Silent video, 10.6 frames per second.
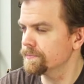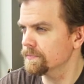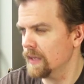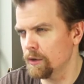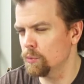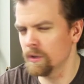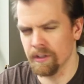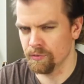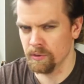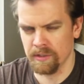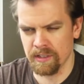like really
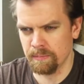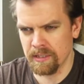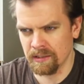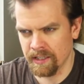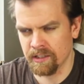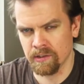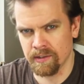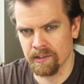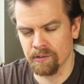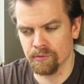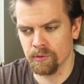fruity and be like you're eating
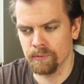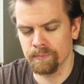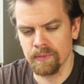the fruit.